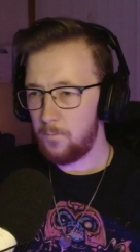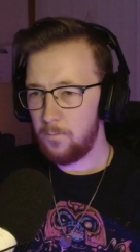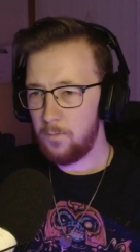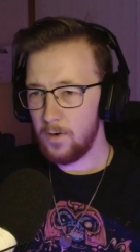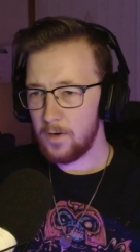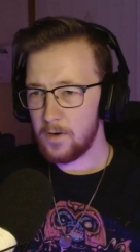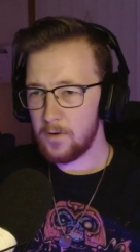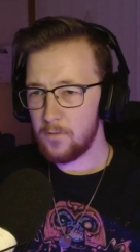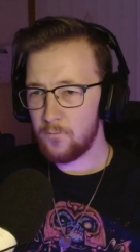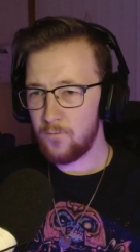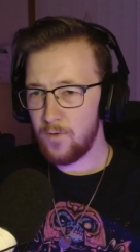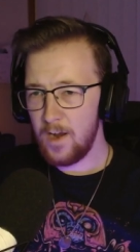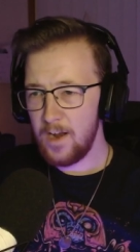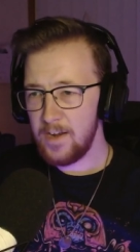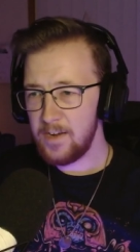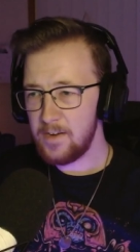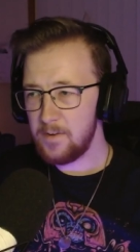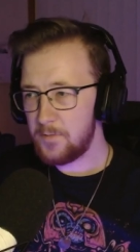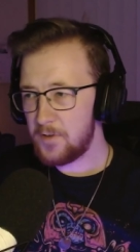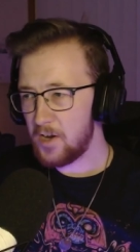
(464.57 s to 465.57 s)
What a
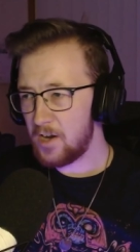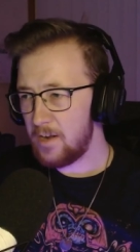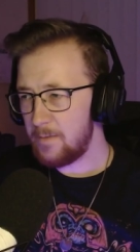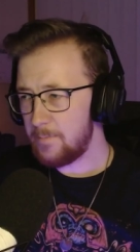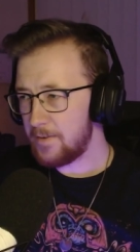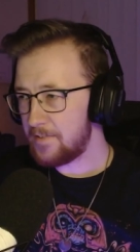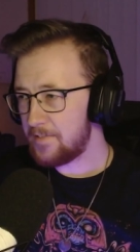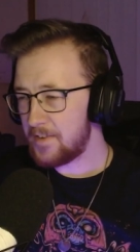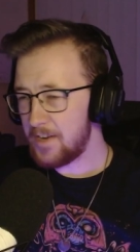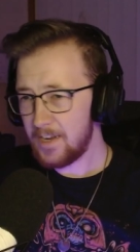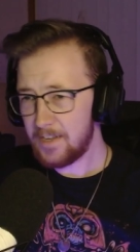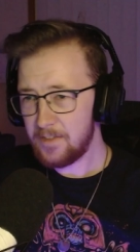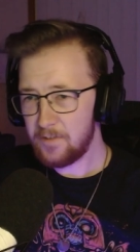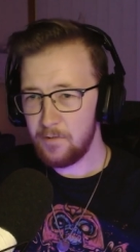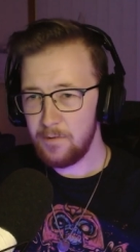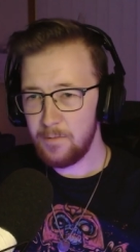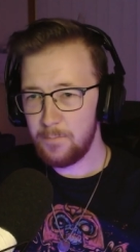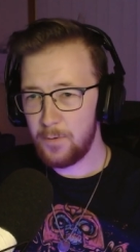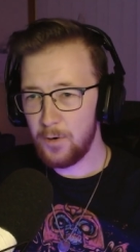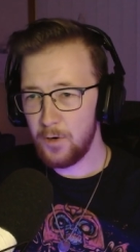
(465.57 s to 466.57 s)
random time to start
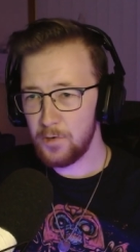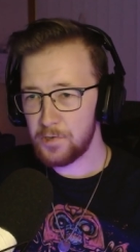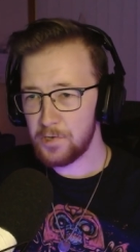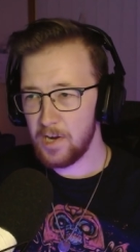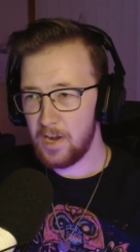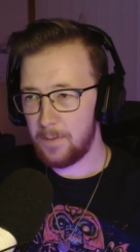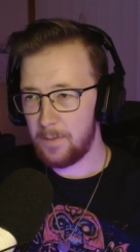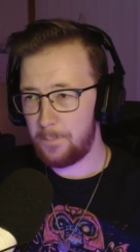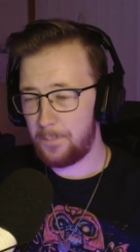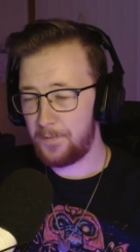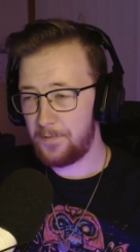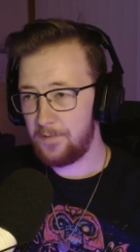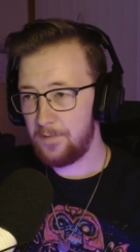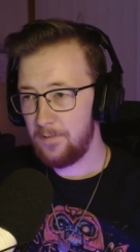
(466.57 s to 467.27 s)
doing push-ups.